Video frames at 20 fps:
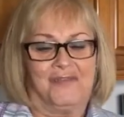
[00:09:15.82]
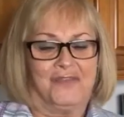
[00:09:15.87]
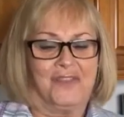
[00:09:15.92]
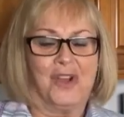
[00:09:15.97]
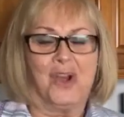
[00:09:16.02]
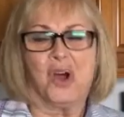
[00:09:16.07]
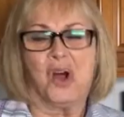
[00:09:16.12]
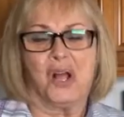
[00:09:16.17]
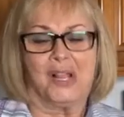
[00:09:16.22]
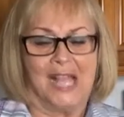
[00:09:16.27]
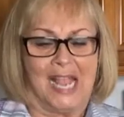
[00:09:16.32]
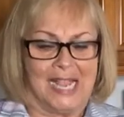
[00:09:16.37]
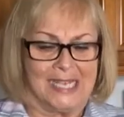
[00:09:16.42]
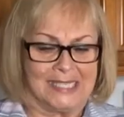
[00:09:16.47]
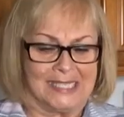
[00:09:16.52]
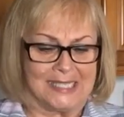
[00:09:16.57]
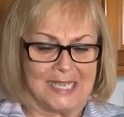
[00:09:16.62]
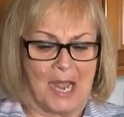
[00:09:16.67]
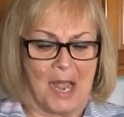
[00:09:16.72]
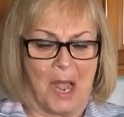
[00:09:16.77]
fool
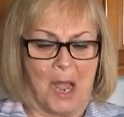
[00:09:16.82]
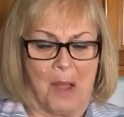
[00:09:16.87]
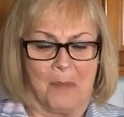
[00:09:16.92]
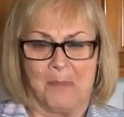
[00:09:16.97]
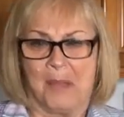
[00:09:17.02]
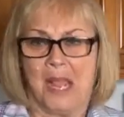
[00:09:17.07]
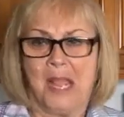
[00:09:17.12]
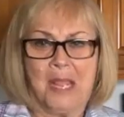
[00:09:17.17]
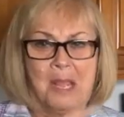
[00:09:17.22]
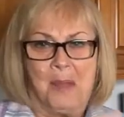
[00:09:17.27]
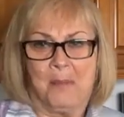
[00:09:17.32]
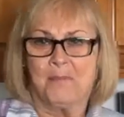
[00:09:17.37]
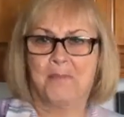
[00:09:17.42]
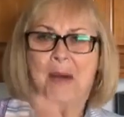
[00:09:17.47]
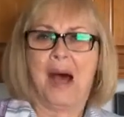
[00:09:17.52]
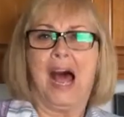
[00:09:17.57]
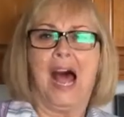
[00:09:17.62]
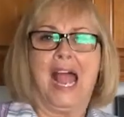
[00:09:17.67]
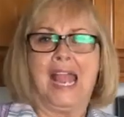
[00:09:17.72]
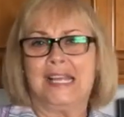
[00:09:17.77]
has come.
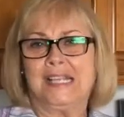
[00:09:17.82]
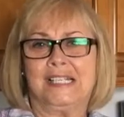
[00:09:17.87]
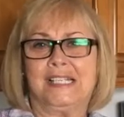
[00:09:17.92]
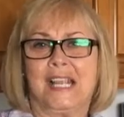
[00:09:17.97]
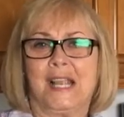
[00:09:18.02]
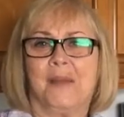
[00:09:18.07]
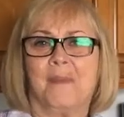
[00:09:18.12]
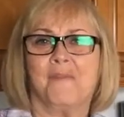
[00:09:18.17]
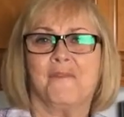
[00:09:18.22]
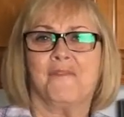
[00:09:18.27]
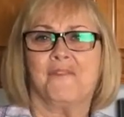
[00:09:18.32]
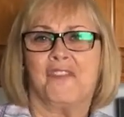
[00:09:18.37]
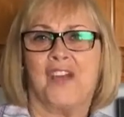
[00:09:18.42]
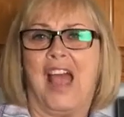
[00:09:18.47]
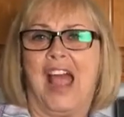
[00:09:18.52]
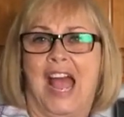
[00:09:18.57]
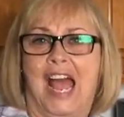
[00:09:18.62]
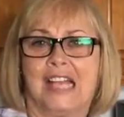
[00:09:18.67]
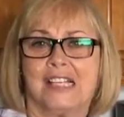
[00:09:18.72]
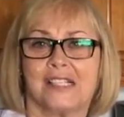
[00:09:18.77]
Bind him
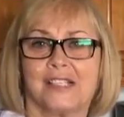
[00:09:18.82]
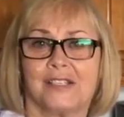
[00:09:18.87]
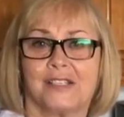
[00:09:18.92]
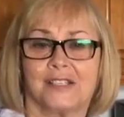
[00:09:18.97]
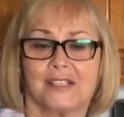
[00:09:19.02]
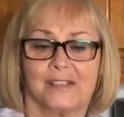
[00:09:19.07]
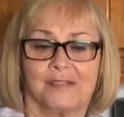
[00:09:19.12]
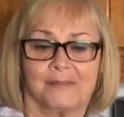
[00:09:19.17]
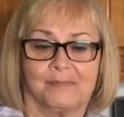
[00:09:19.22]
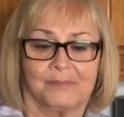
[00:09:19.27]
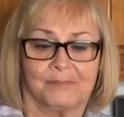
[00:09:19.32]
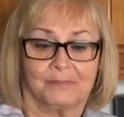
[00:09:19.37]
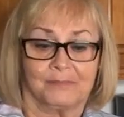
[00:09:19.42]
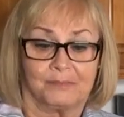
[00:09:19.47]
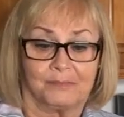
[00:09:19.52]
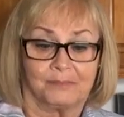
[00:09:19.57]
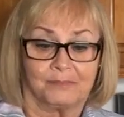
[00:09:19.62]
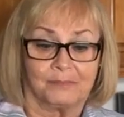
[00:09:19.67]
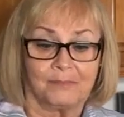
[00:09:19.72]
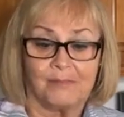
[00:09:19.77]
fast."
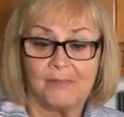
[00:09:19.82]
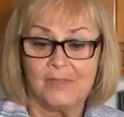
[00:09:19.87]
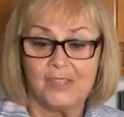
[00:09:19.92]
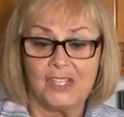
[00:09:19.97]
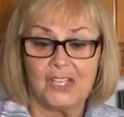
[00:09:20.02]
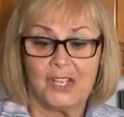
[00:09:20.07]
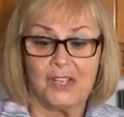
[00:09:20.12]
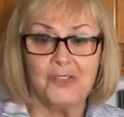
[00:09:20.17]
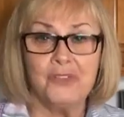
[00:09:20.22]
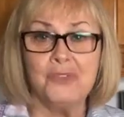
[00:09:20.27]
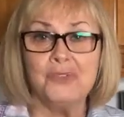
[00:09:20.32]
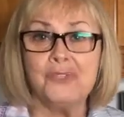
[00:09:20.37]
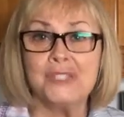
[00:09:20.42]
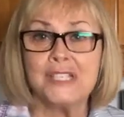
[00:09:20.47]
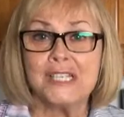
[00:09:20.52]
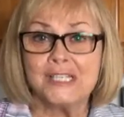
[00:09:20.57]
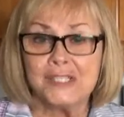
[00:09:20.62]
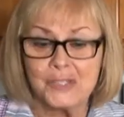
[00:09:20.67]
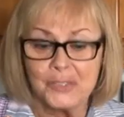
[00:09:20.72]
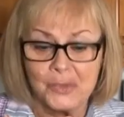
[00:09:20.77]

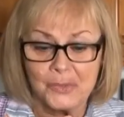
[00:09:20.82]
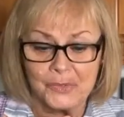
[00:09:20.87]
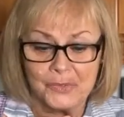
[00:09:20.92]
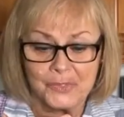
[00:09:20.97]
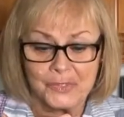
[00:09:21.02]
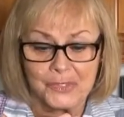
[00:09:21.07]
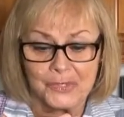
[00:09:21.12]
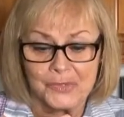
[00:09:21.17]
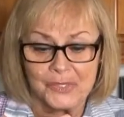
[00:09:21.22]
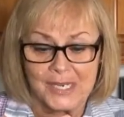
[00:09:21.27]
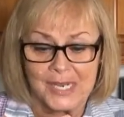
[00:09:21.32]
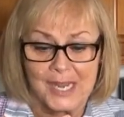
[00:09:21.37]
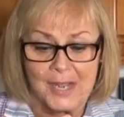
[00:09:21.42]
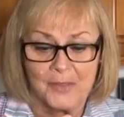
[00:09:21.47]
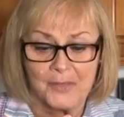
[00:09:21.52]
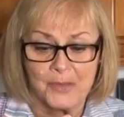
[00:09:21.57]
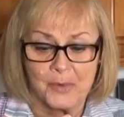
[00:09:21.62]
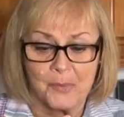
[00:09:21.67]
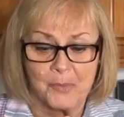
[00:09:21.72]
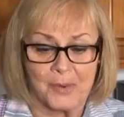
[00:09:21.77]
Lucy and Susan
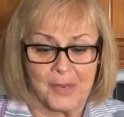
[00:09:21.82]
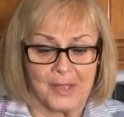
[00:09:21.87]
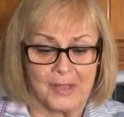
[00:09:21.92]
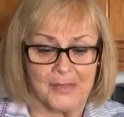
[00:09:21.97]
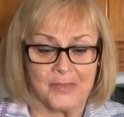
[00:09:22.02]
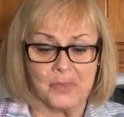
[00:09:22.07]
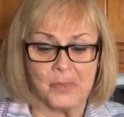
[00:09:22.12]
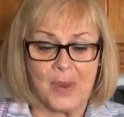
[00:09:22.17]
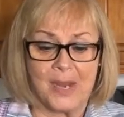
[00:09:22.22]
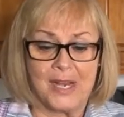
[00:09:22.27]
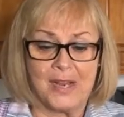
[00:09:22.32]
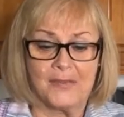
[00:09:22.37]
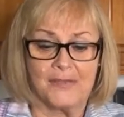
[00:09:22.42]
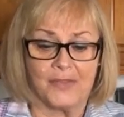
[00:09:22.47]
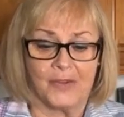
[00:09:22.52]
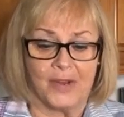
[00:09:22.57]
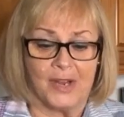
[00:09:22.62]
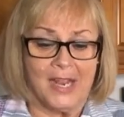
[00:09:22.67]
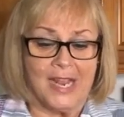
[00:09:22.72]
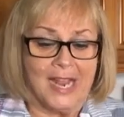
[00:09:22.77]
held their breaths, waiting
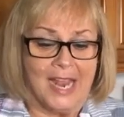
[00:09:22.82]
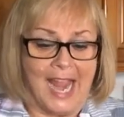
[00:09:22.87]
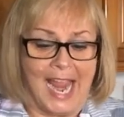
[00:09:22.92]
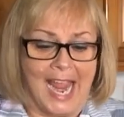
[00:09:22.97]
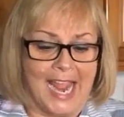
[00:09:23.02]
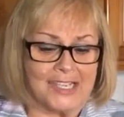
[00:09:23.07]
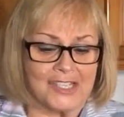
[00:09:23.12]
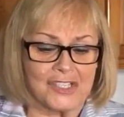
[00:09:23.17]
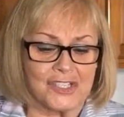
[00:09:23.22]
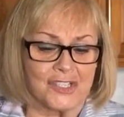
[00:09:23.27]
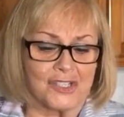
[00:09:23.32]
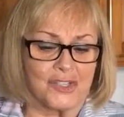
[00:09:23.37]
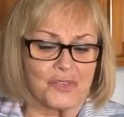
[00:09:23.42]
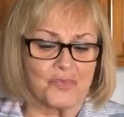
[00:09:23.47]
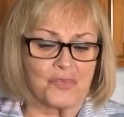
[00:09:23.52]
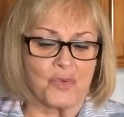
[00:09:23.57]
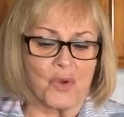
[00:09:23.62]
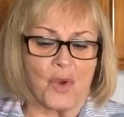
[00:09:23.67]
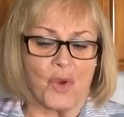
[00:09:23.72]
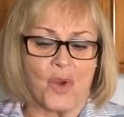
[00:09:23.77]
for Aslan's
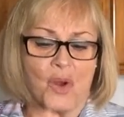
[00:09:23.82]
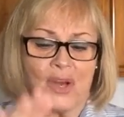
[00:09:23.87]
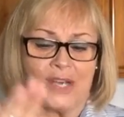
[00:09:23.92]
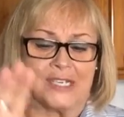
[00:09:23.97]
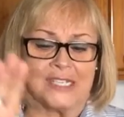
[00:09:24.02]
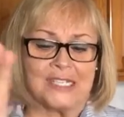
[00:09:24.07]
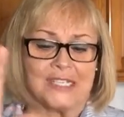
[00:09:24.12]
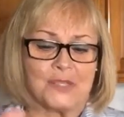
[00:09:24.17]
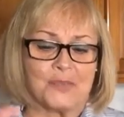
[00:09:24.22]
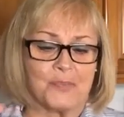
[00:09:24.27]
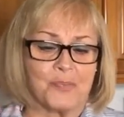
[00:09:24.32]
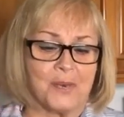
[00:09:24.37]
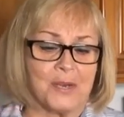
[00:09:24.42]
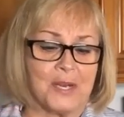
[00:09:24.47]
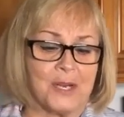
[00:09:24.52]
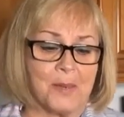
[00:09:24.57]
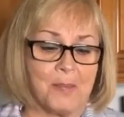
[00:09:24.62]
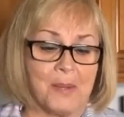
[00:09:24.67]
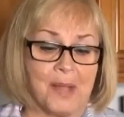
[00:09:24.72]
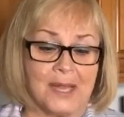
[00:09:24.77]
roar and his
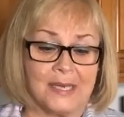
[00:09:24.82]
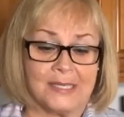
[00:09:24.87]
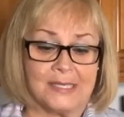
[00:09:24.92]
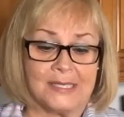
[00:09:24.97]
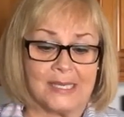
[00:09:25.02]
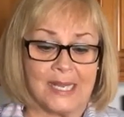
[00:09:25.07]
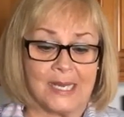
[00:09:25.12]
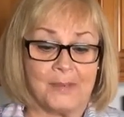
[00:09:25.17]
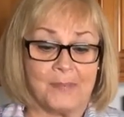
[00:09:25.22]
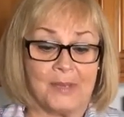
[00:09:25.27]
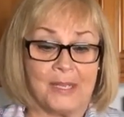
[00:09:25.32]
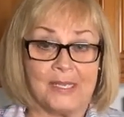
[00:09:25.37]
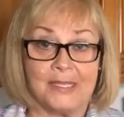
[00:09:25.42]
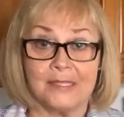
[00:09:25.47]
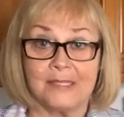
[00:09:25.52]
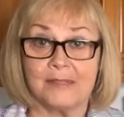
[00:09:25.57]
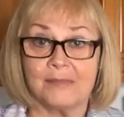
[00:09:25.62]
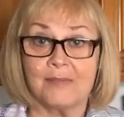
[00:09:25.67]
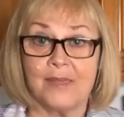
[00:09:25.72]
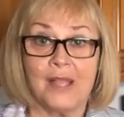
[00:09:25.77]
spring upon his
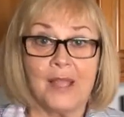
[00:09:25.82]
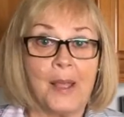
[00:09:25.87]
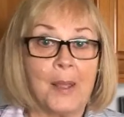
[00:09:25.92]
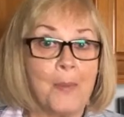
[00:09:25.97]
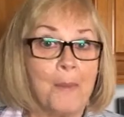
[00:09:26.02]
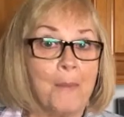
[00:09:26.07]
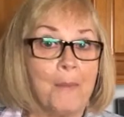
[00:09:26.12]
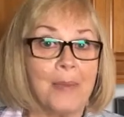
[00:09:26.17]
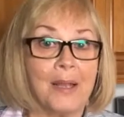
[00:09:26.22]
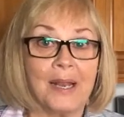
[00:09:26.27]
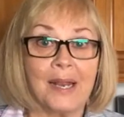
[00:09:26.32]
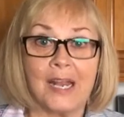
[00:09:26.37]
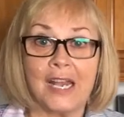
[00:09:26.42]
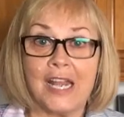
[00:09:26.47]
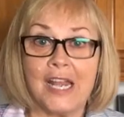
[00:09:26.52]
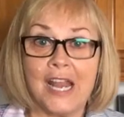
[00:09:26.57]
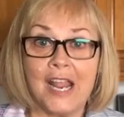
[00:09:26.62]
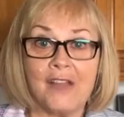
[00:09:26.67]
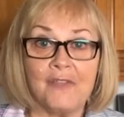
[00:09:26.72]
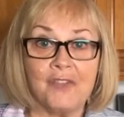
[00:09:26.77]
enemies. But it
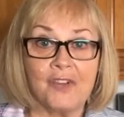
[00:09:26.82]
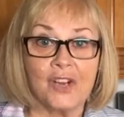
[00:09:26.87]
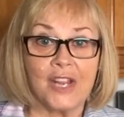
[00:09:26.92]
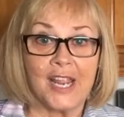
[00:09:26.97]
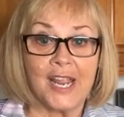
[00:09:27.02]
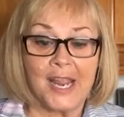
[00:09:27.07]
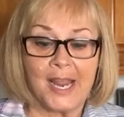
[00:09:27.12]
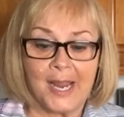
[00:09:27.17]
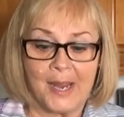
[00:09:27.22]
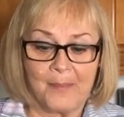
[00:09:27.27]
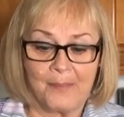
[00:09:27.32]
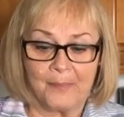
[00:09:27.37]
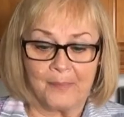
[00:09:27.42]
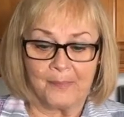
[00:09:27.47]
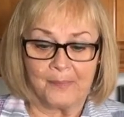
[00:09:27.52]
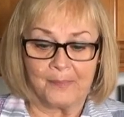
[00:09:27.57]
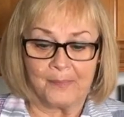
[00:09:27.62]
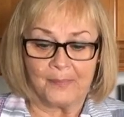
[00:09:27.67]
never came.